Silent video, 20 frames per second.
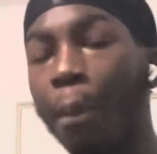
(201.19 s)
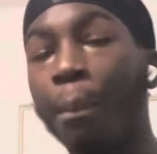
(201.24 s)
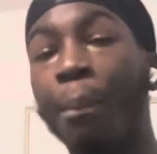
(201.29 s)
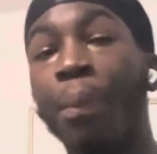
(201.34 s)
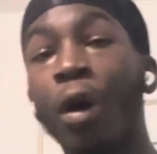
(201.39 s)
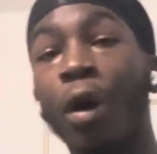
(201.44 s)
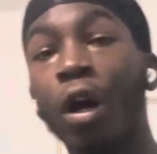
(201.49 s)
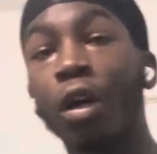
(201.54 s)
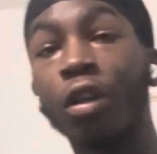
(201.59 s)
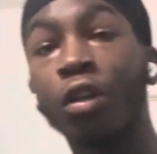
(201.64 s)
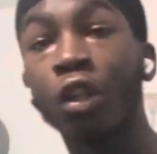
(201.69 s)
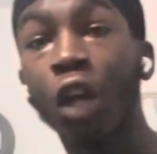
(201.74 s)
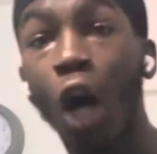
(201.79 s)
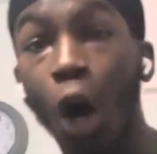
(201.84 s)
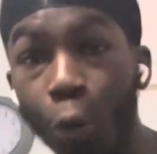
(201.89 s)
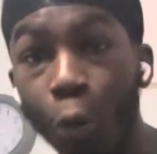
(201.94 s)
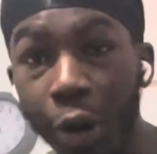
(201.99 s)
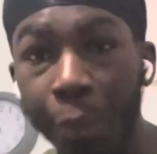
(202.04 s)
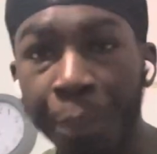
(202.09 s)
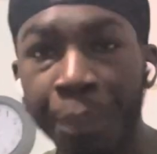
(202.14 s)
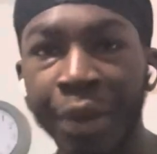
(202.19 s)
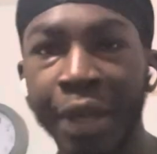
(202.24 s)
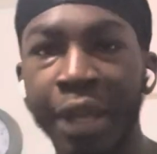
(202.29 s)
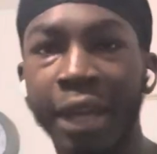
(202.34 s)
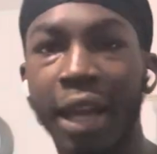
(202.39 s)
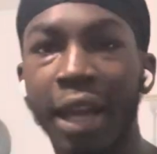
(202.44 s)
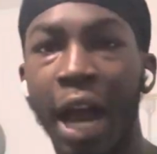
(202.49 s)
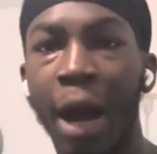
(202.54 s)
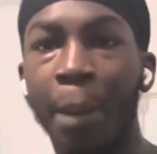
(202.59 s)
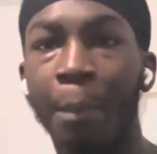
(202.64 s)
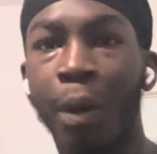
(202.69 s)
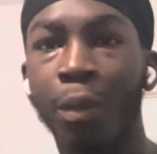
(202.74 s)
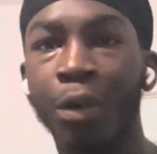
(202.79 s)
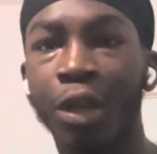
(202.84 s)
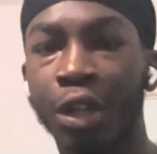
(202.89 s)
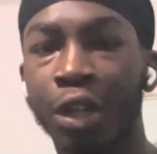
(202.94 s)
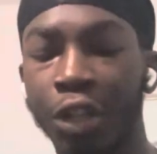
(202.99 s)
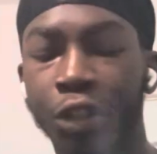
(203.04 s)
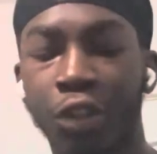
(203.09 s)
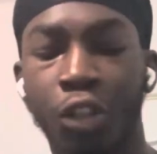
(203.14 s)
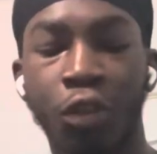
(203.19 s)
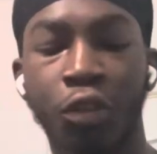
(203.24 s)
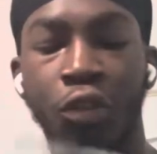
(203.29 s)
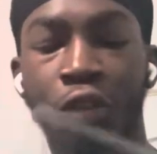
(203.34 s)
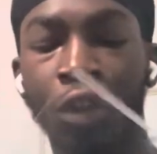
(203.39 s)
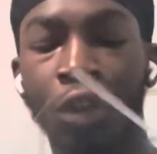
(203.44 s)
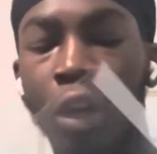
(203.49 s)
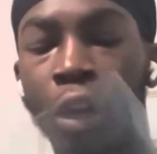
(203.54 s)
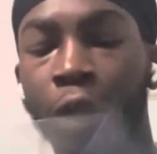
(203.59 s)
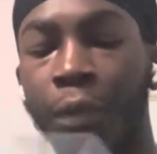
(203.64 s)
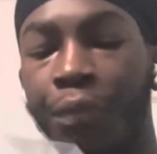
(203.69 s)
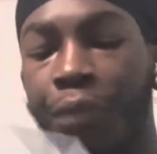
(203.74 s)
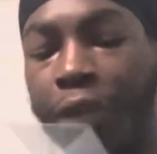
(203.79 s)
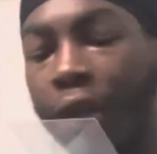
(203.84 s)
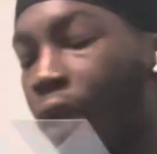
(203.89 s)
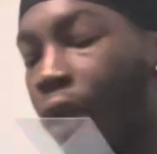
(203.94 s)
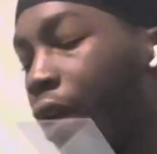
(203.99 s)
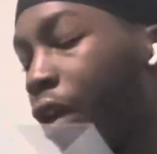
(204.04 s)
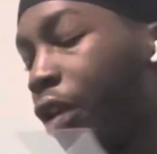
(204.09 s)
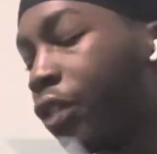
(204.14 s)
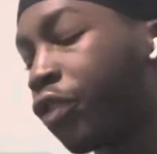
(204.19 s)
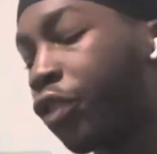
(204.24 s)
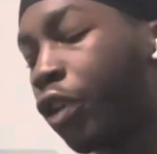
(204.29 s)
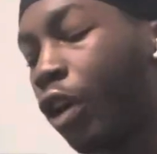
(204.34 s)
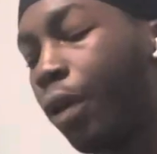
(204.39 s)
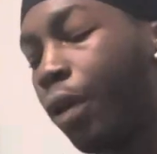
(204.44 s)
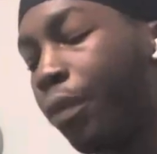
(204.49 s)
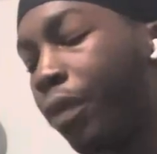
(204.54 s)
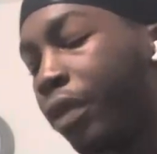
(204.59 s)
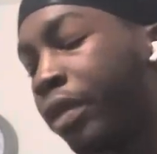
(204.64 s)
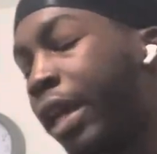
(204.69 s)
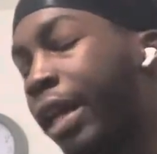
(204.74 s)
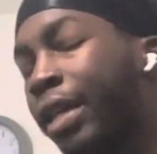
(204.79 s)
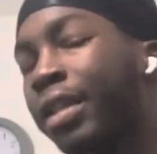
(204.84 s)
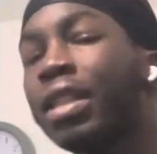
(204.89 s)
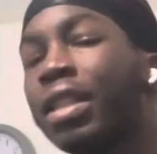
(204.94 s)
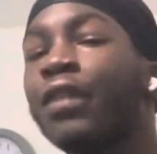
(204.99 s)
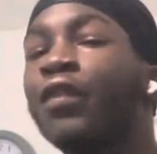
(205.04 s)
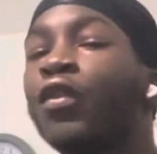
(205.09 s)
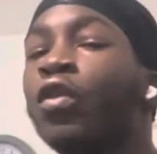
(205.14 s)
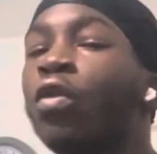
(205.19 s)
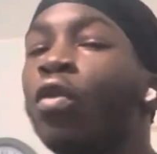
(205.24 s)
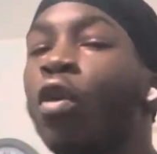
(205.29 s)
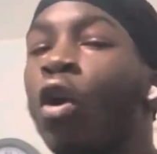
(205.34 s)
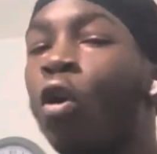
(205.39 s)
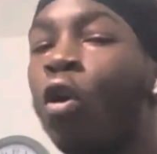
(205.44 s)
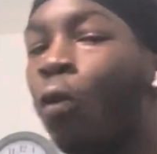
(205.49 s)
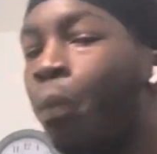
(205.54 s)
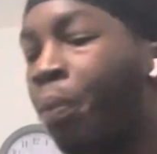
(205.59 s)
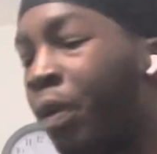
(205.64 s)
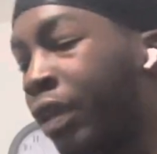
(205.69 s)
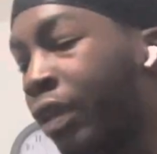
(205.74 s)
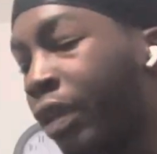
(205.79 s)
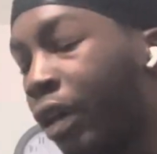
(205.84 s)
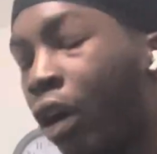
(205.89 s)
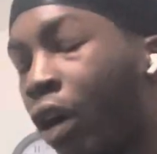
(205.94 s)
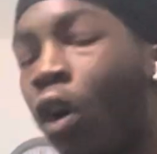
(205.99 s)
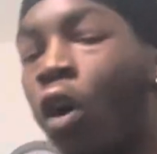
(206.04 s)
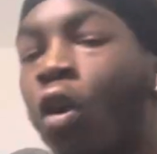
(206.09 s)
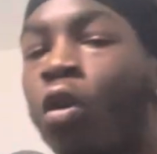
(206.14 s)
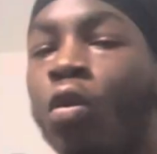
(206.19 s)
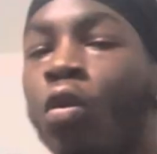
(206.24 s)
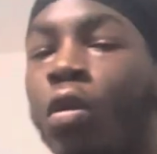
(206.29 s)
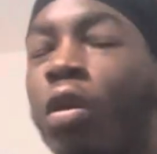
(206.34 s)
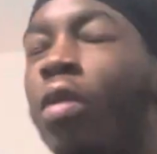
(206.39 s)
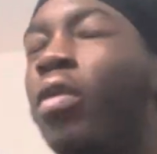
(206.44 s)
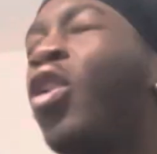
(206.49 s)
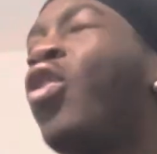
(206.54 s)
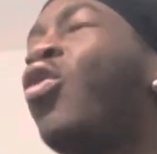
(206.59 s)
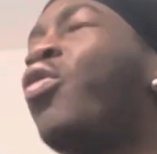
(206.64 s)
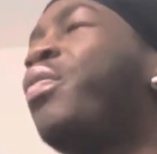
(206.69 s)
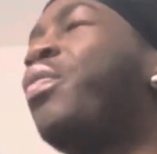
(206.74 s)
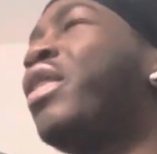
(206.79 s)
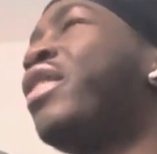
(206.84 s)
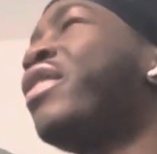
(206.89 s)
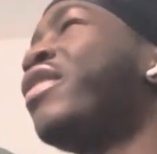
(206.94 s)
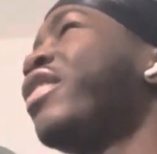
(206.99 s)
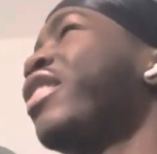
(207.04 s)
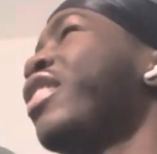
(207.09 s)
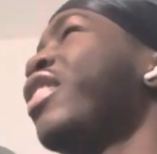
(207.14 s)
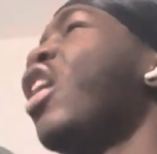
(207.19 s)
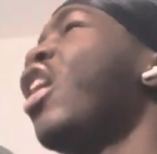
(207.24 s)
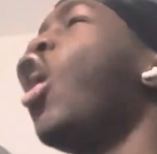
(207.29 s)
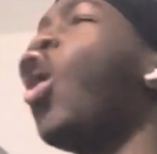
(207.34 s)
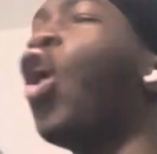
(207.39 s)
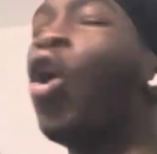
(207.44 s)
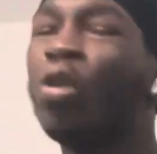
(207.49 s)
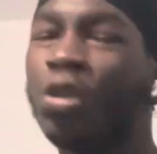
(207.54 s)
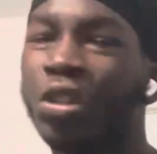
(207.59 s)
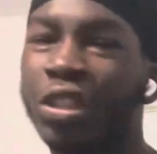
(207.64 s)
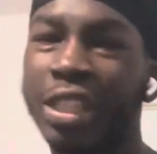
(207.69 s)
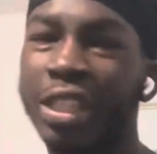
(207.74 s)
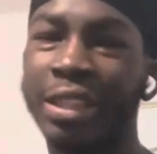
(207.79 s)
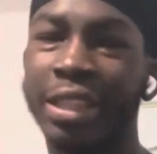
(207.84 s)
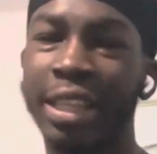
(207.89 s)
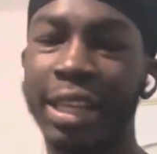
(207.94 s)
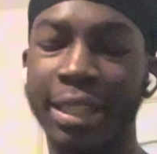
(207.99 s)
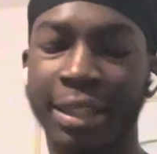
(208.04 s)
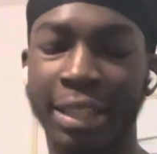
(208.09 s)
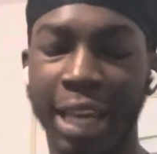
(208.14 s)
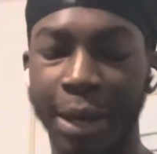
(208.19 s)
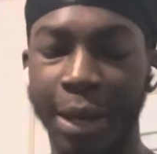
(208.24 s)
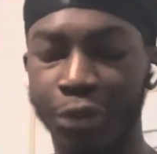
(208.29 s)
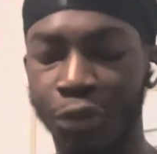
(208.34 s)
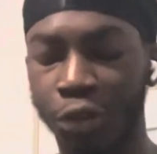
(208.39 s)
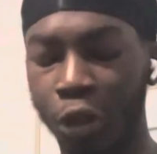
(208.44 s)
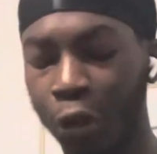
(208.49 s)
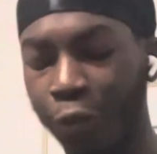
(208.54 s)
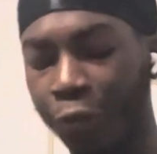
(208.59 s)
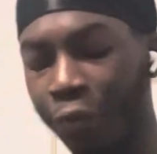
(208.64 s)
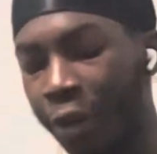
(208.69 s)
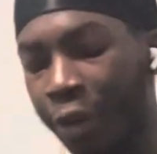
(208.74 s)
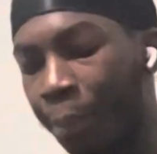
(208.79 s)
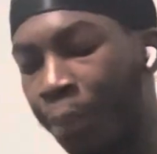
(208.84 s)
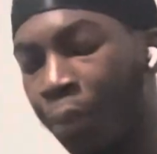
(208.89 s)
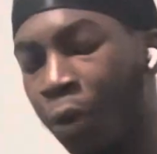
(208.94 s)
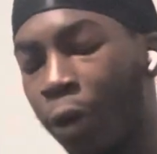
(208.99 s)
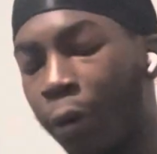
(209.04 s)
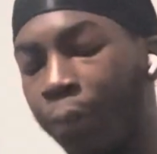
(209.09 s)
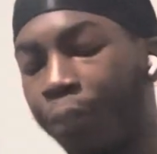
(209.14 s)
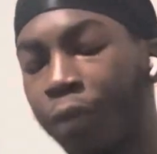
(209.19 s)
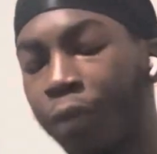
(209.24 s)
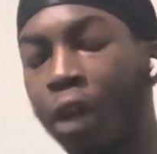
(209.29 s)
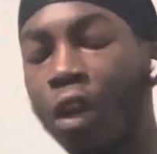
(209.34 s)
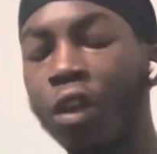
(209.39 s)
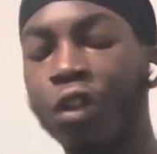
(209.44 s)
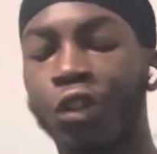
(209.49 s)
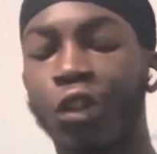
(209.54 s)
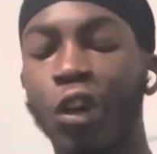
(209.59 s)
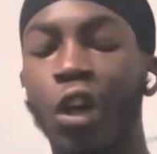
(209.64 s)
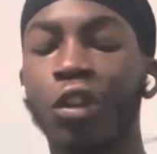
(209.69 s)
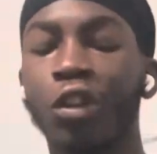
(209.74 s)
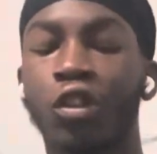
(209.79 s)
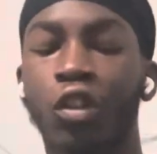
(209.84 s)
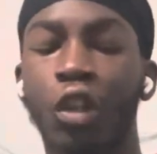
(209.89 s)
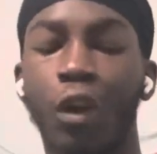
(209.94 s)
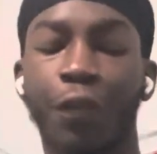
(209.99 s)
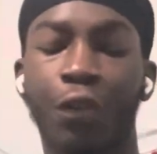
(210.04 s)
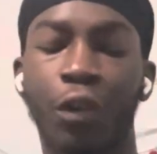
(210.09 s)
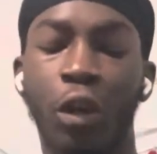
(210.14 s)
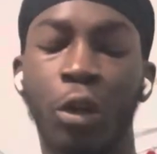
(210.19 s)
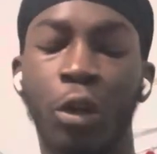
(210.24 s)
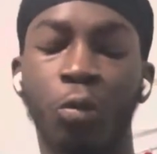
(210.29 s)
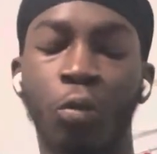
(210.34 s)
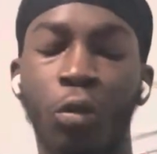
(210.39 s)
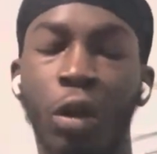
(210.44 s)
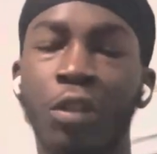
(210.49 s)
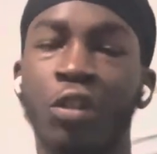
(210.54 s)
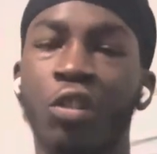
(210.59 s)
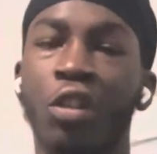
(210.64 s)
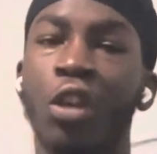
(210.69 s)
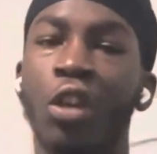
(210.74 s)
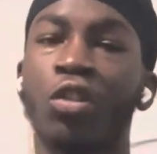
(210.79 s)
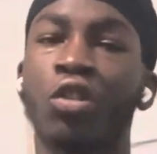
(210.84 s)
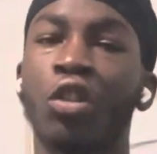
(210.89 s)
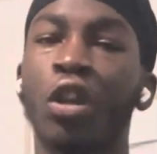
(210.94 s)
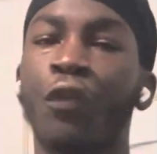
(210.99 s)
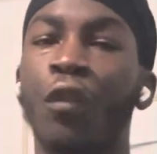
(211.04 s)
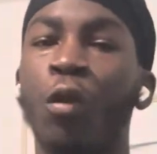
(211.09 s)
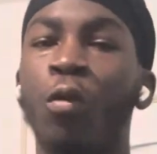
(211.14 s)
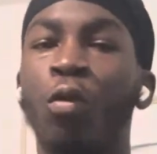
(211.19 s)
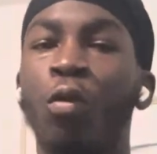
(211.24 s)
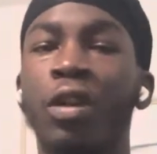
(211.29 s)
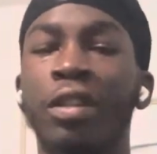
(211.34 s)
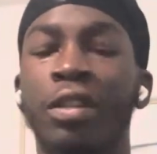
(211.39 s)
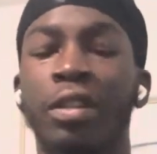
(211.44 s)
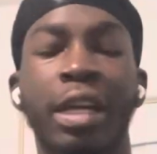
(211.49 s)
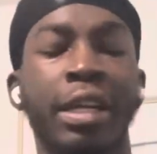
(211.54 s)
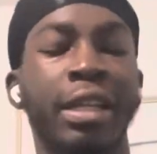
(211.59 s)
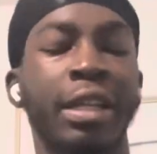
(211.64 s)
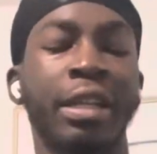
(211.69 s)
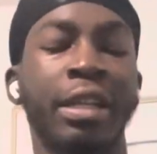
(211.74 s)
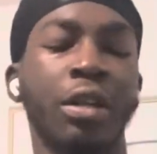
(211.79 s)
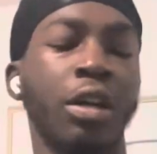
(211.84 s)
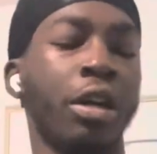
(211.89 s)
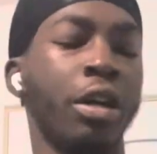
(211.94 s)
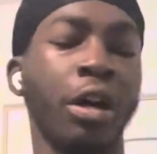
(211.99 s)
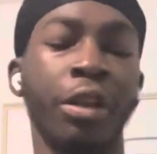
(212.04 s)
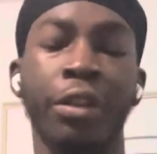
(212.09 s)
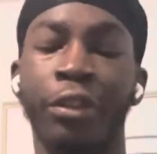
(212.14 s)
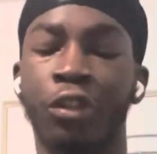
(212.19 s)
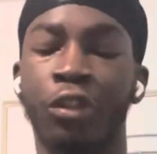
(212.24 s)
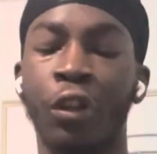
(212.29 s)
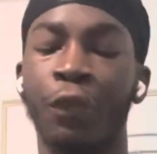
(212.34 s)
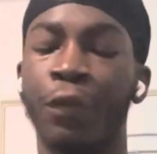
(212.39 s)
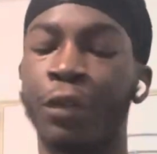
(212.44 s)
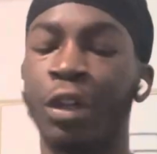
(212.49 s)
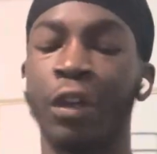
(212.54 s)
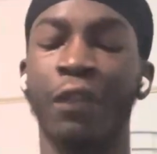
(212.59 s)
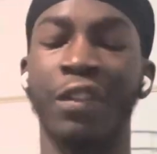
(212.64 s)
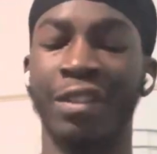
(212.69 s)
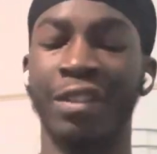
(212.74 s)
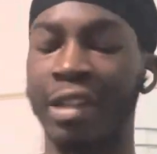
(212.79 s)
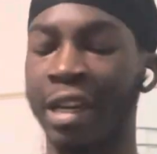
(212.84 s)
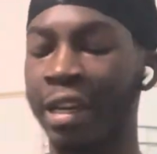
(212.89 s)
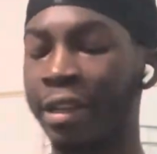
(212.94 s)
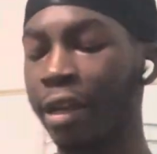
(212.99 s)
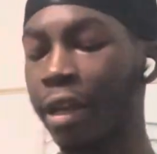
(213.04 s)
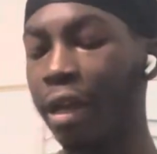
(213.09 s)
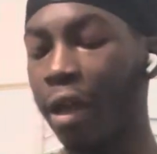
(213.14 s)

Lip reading: But knowing me, I'm probably gonna do some next level OCD type stuff and put certain stuff on one side and other stuff on the other side.